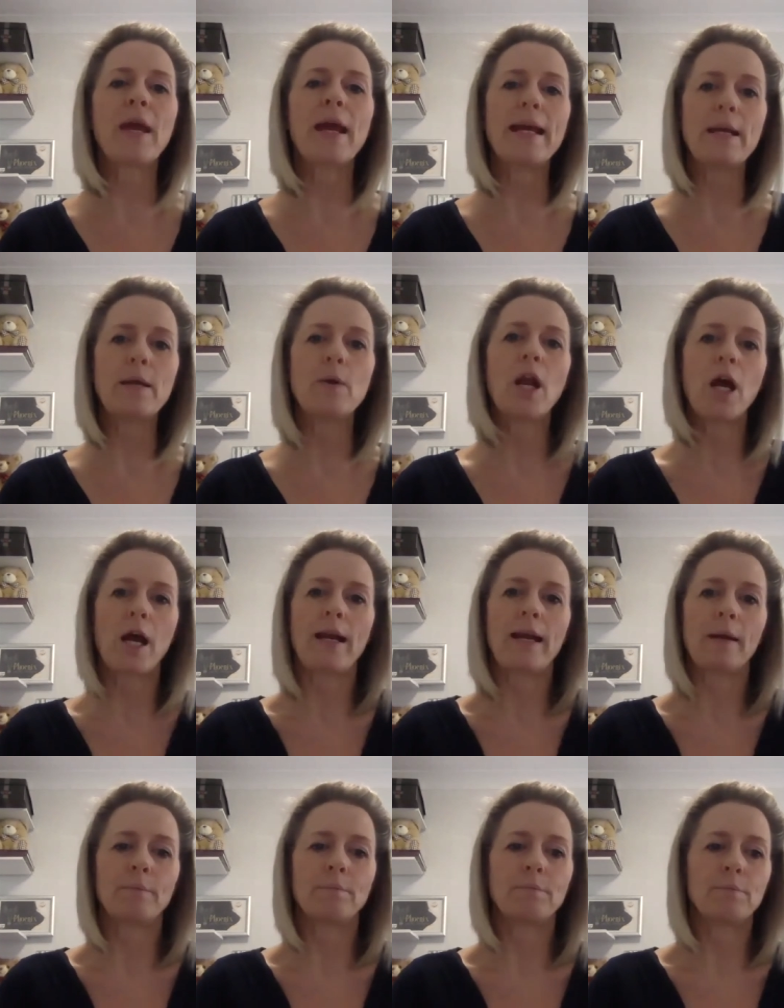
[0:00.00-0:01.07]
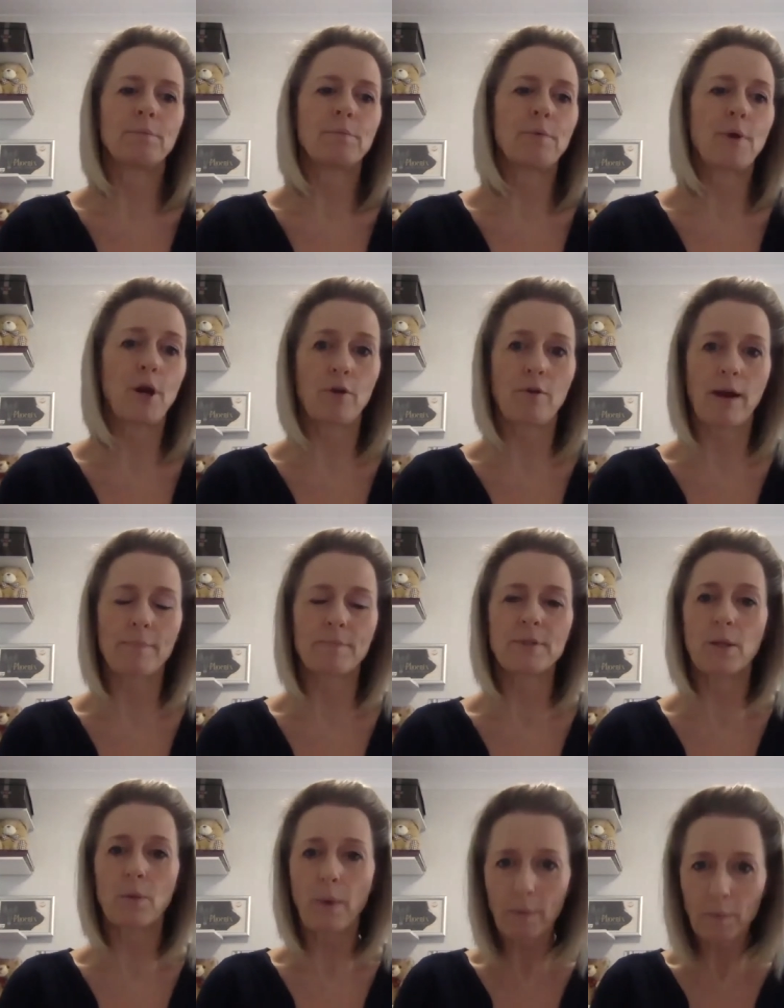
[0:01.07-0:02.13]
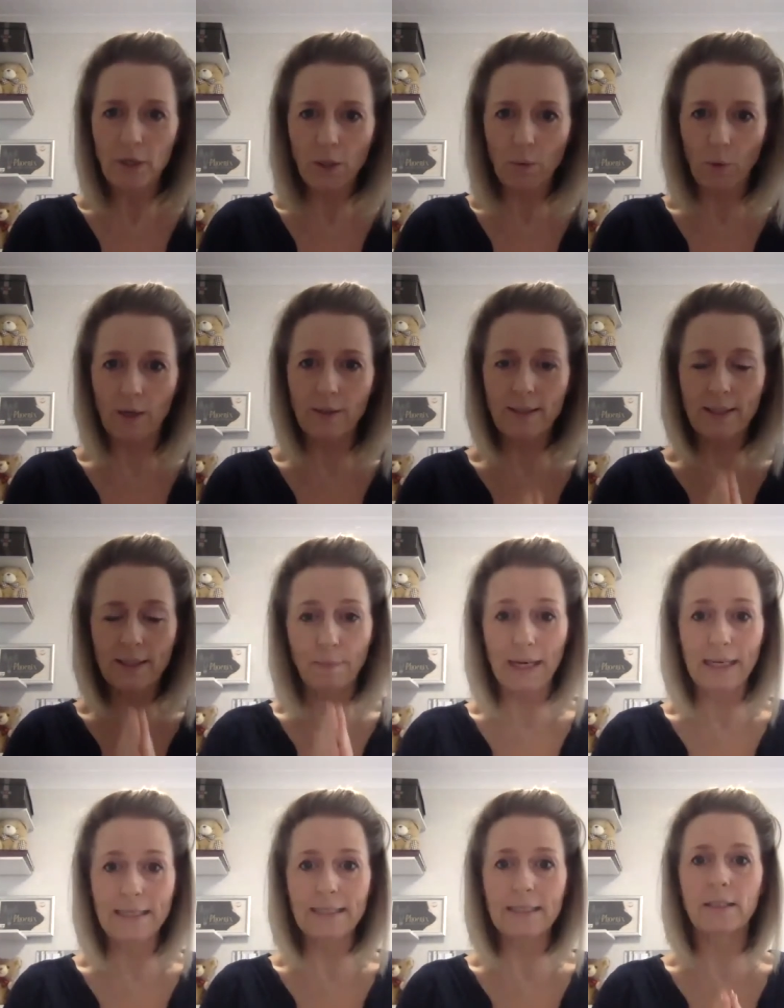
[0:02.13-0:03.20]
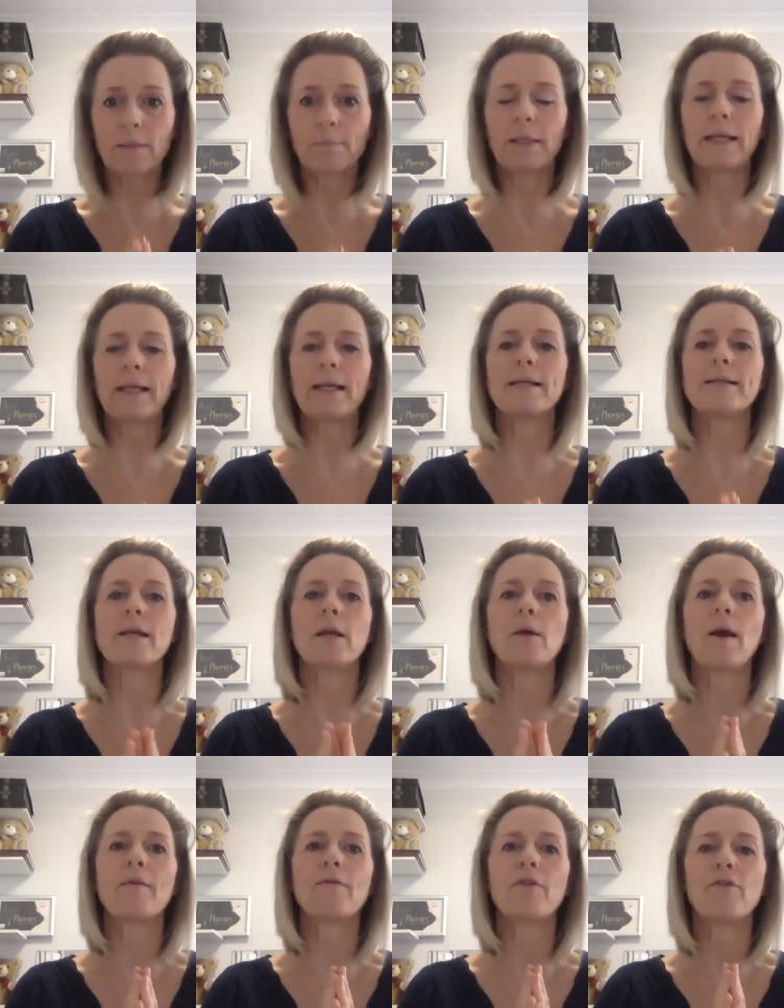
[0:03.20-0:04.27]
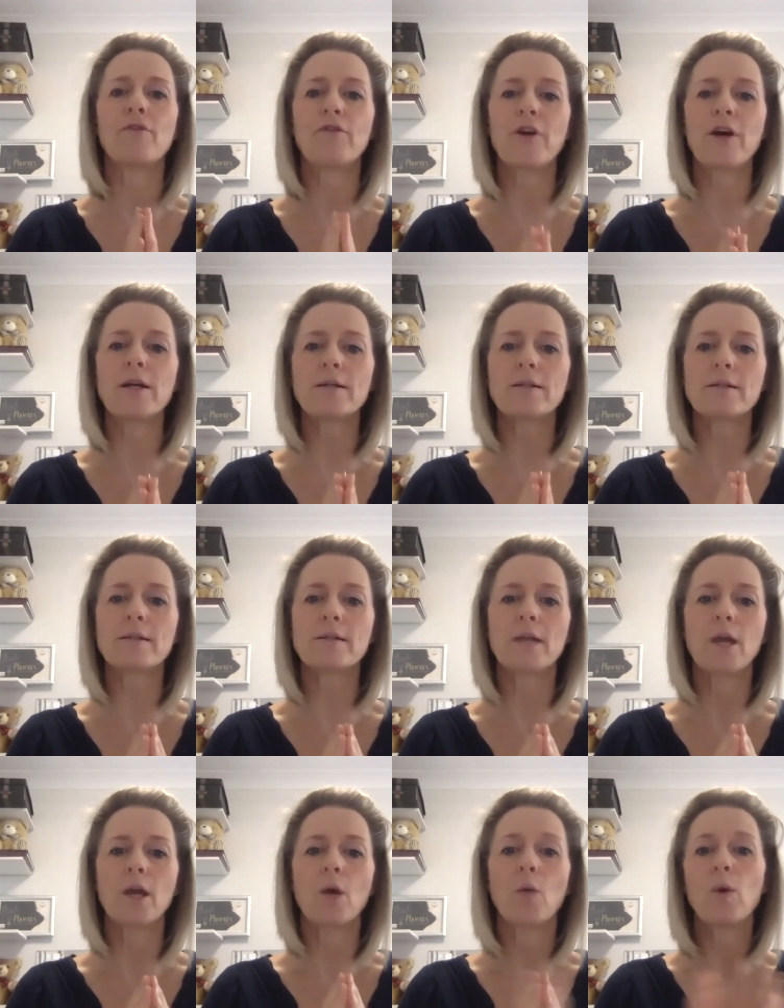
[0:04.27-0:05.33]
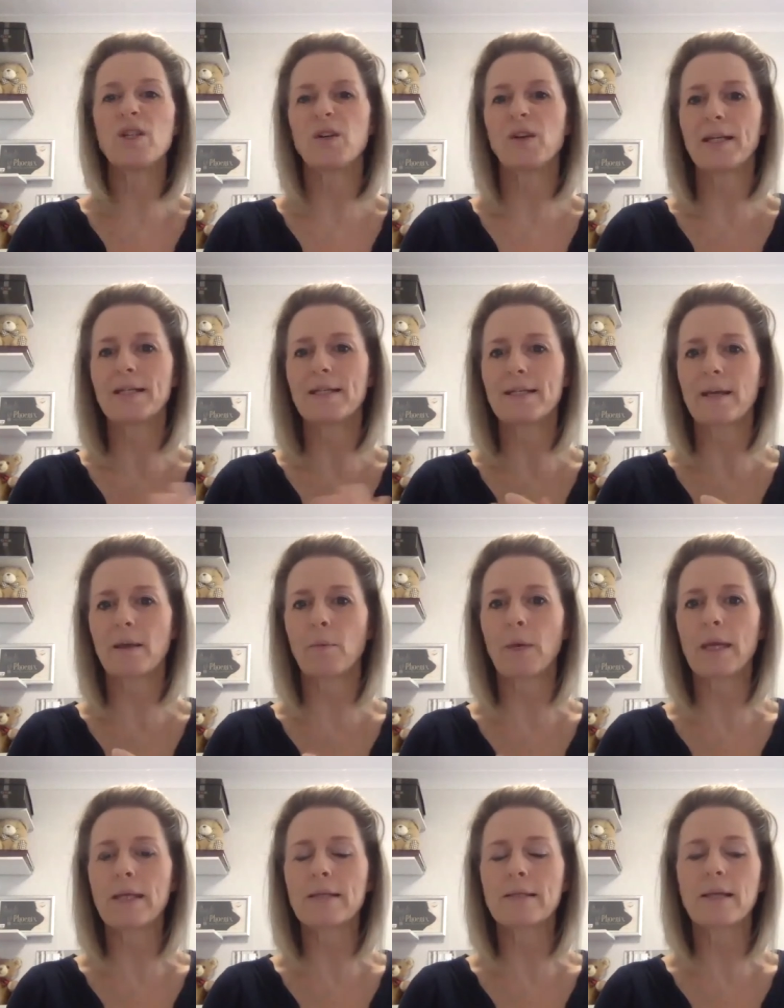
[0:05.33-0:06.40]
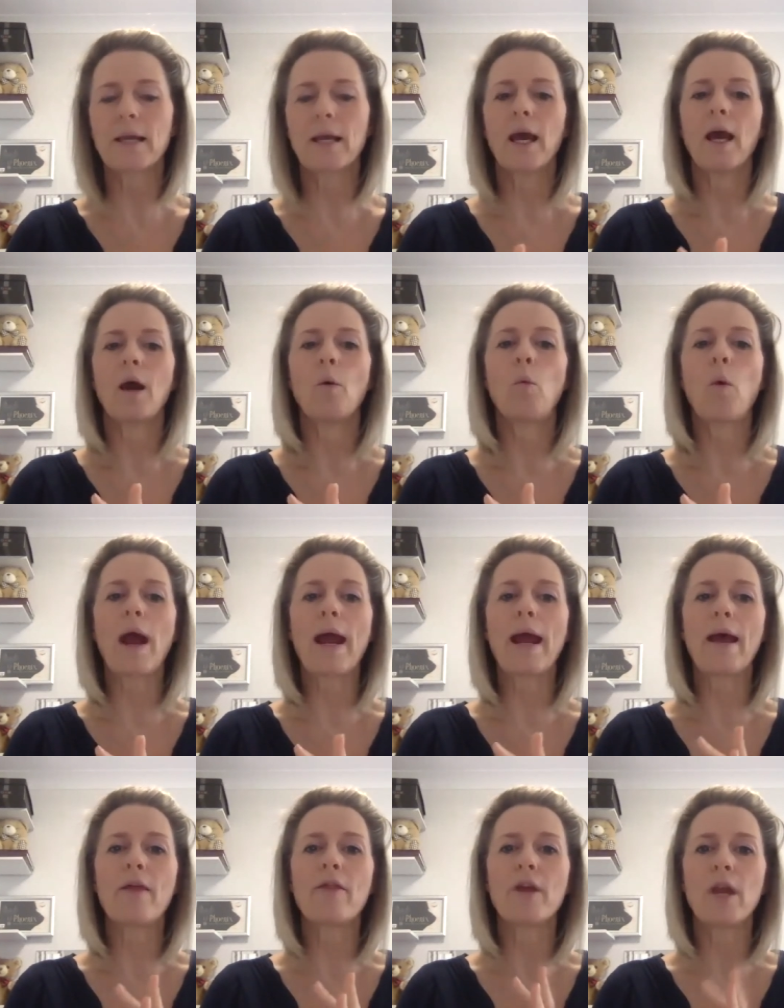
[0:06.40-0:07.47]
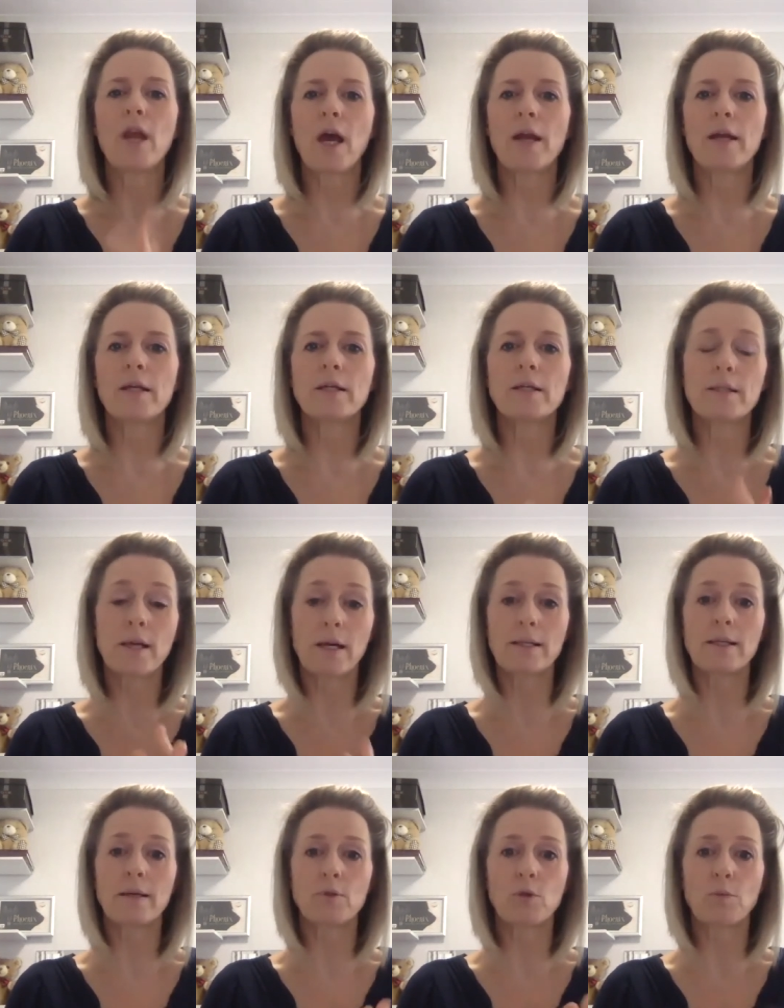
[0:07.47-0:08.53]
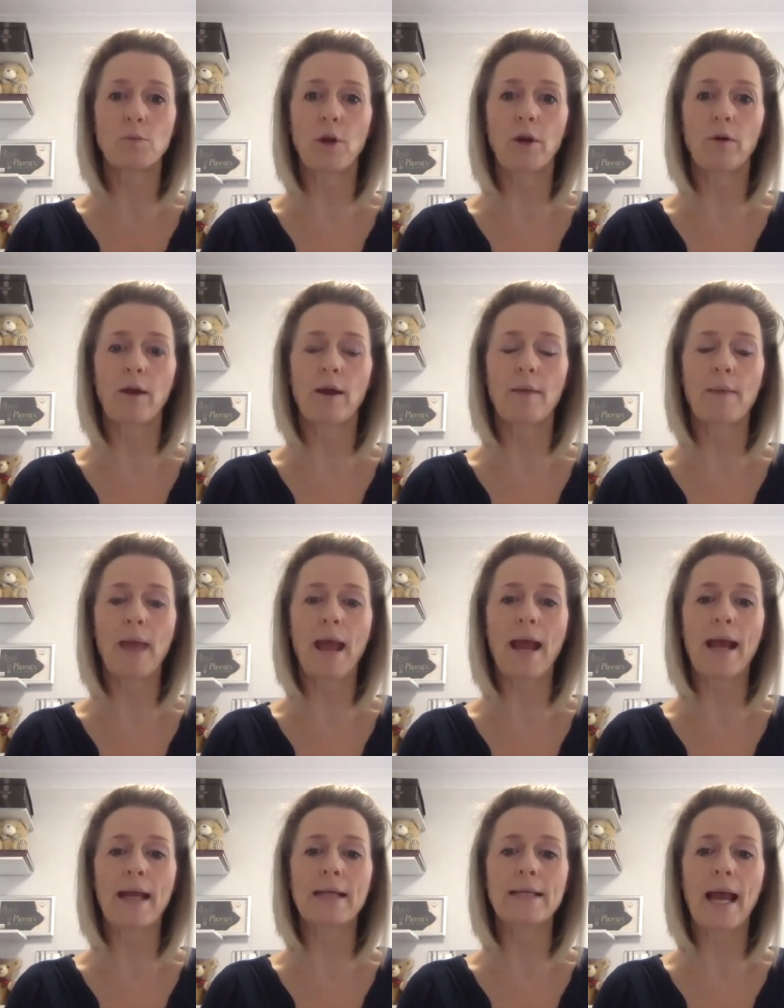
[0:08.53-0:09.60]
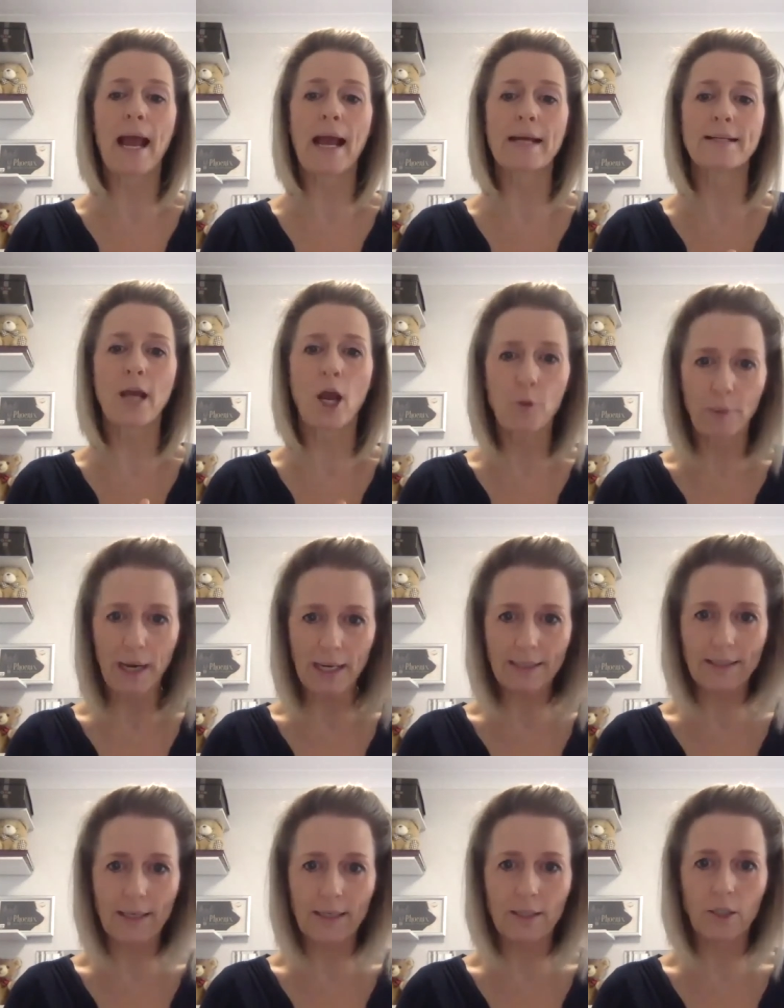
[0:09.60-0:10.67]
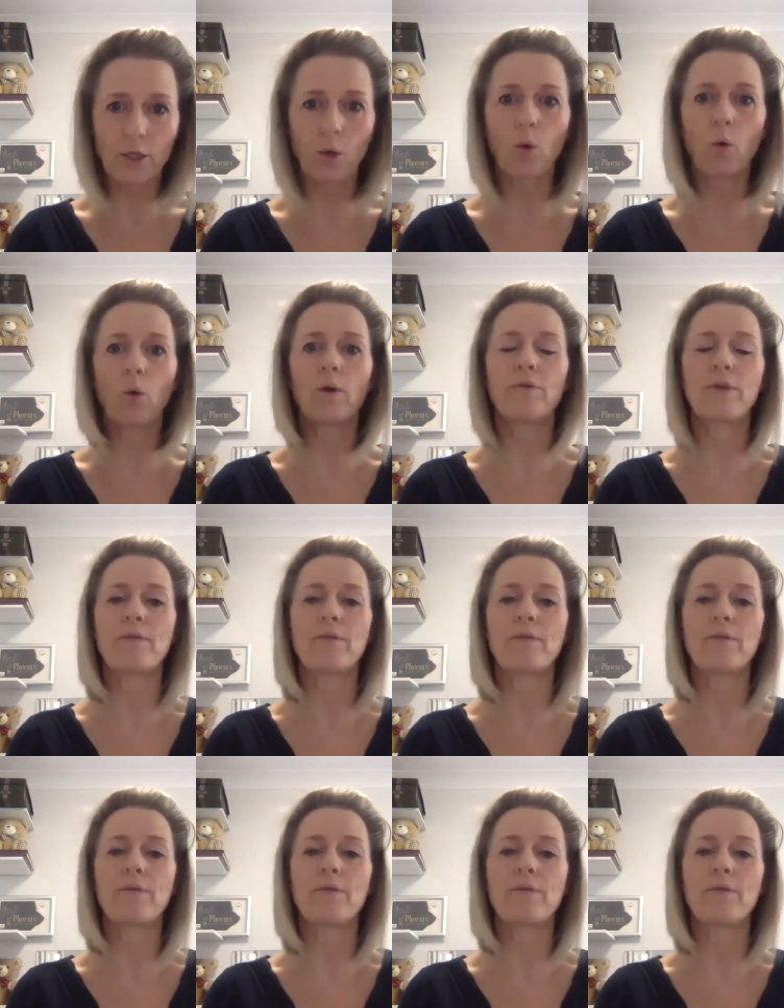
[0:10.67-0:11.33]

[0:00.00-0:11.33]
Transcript: e-learning programs. The way in which it works, it's blended completely. So you have the first, we're doing it in 10 weeks, where the learner signs up to a program and has open access to all of the